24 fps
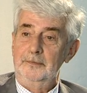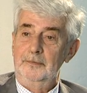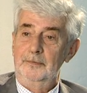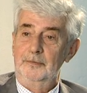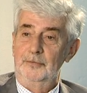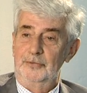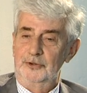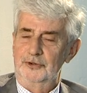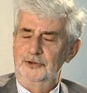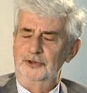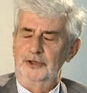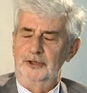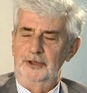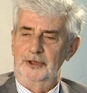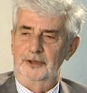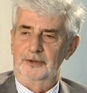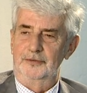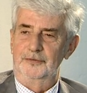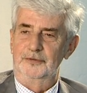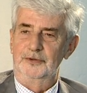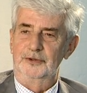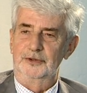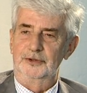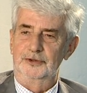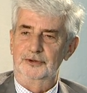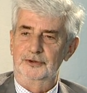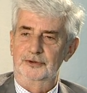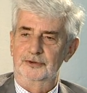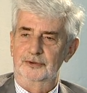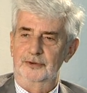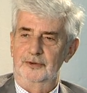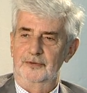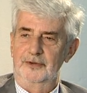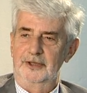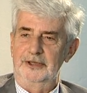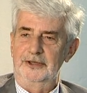But certainly the first
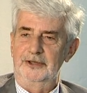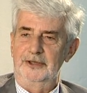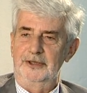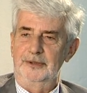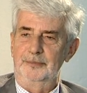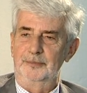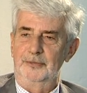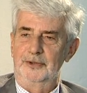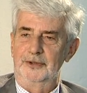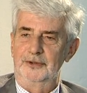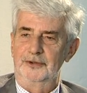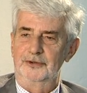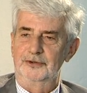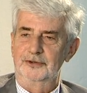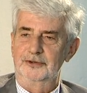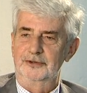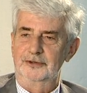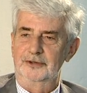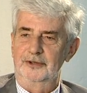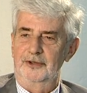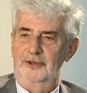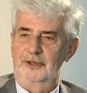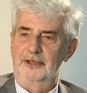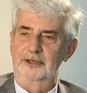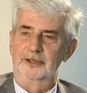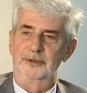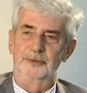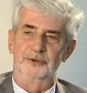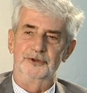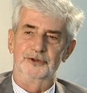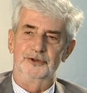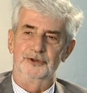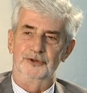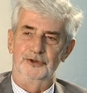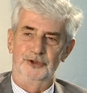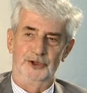sort of 18 months, I think I was
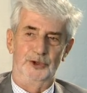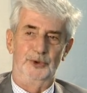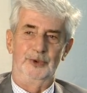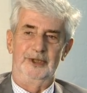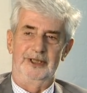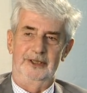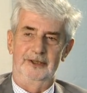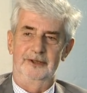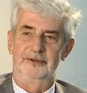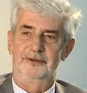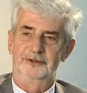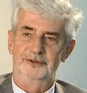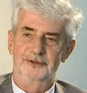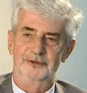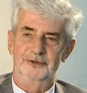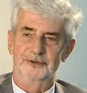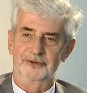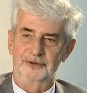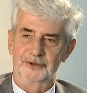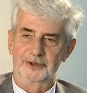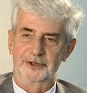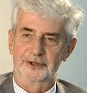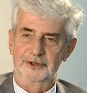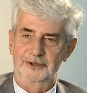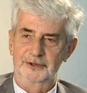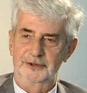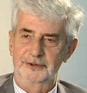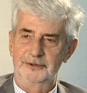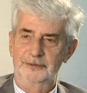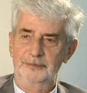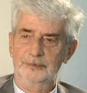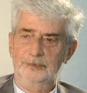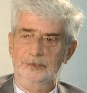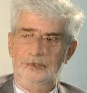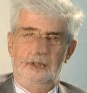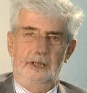just doing crystal structures.
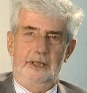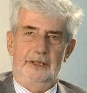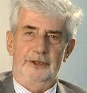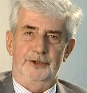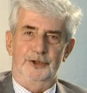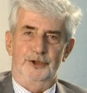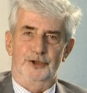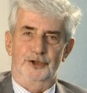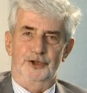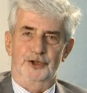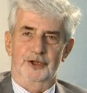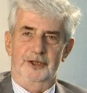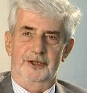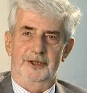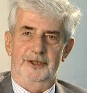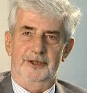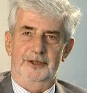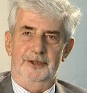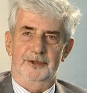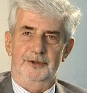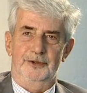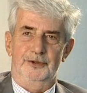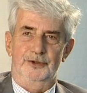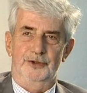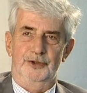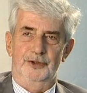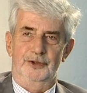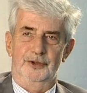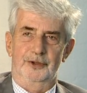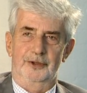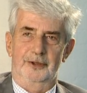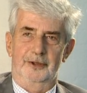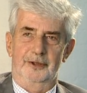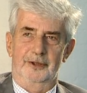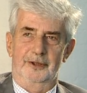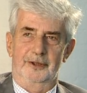It changed
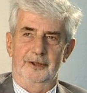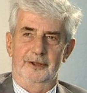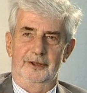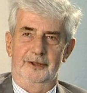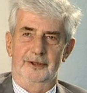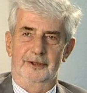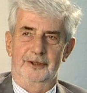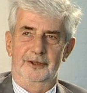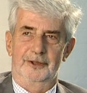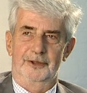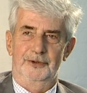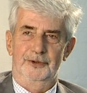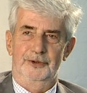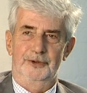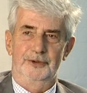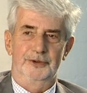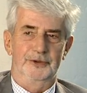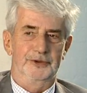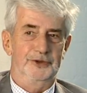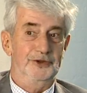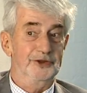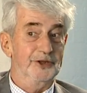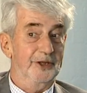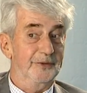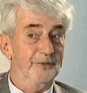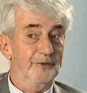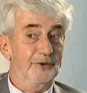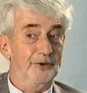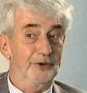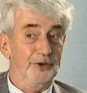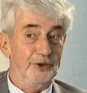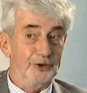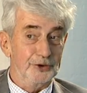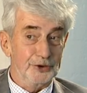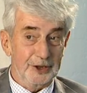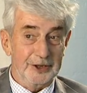a lot in the
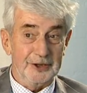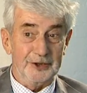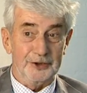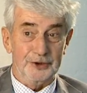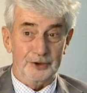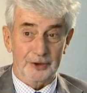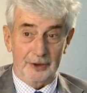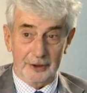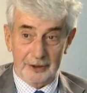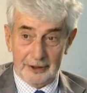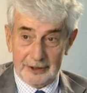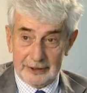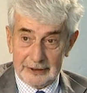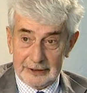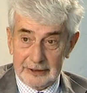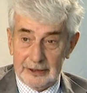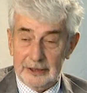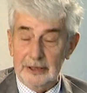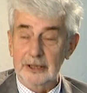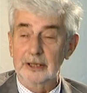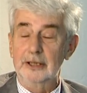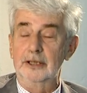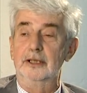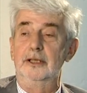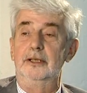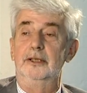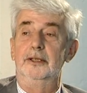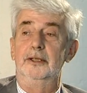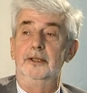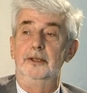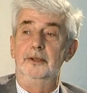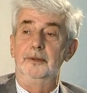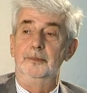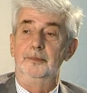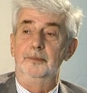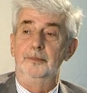70s, actually.
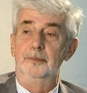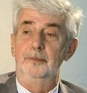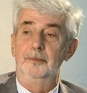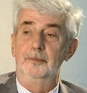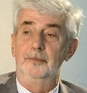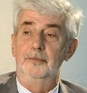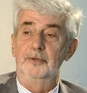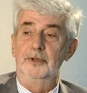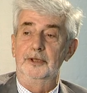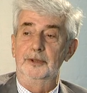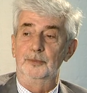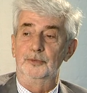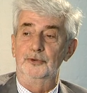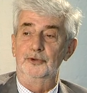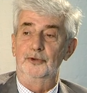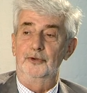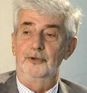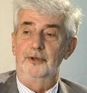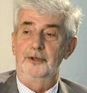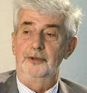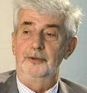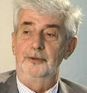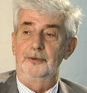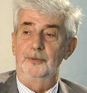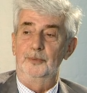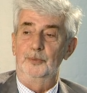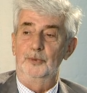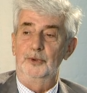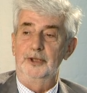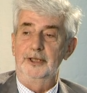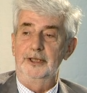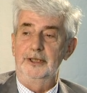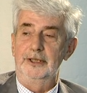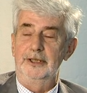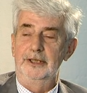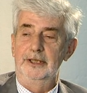It was then that
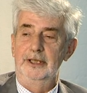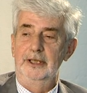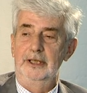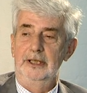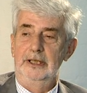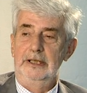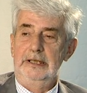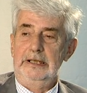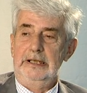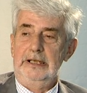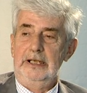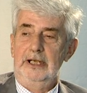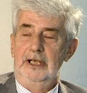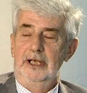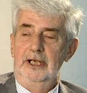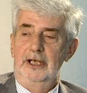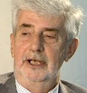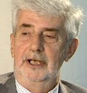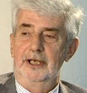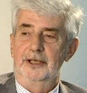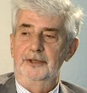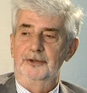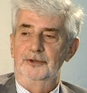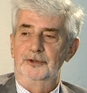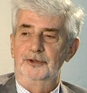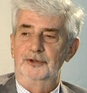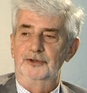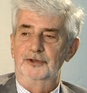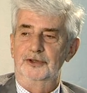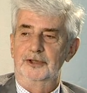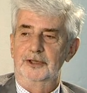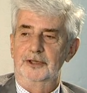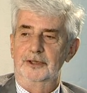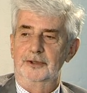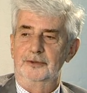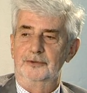we had to
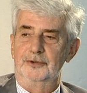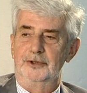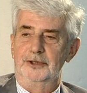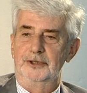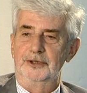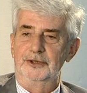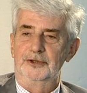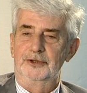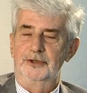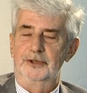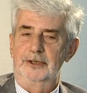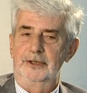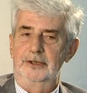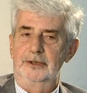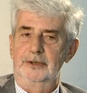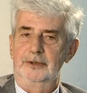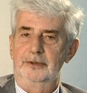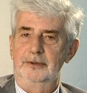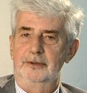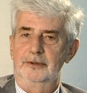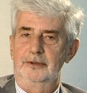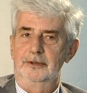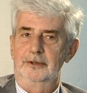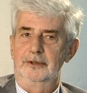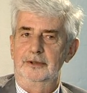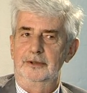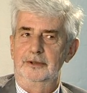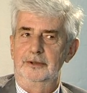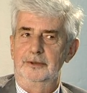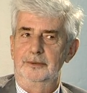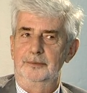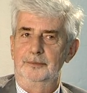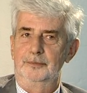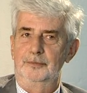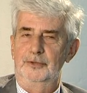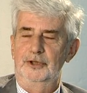start writing
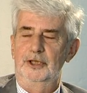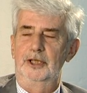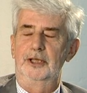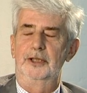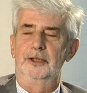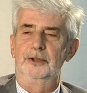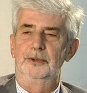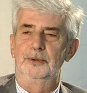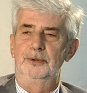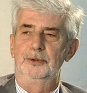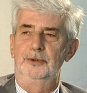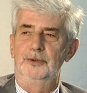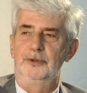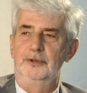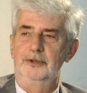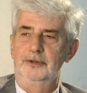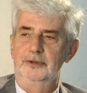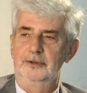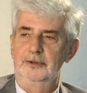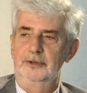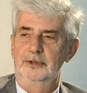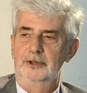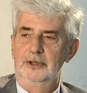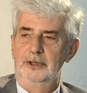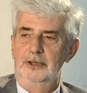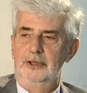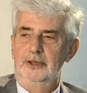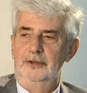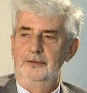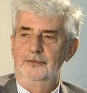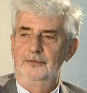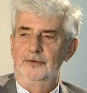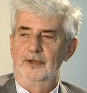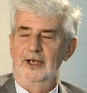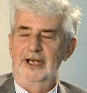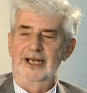code
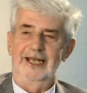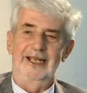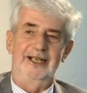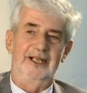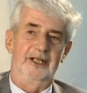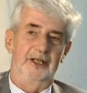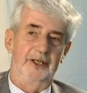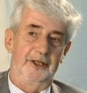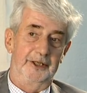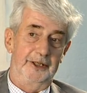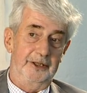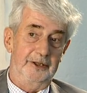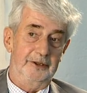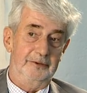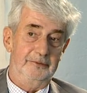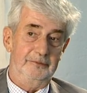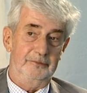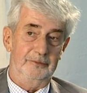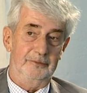for handling